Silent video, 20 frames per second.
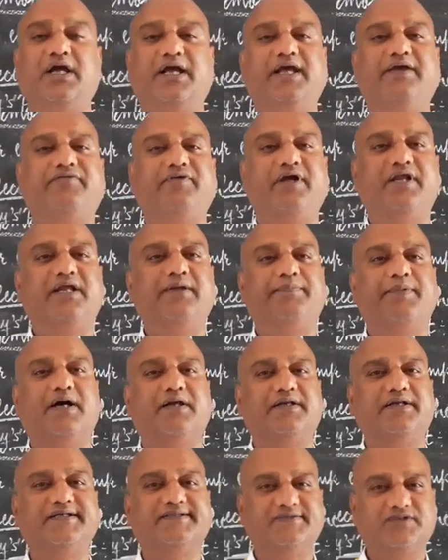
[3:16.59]
If any
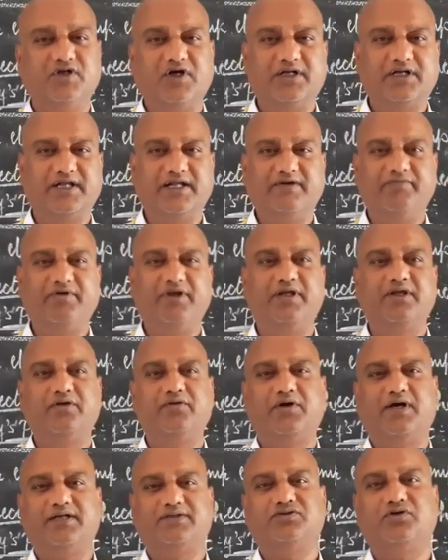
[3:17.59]
party is not giving
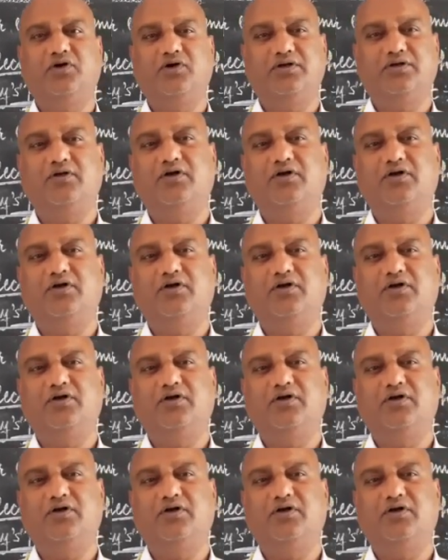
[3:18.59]
you as or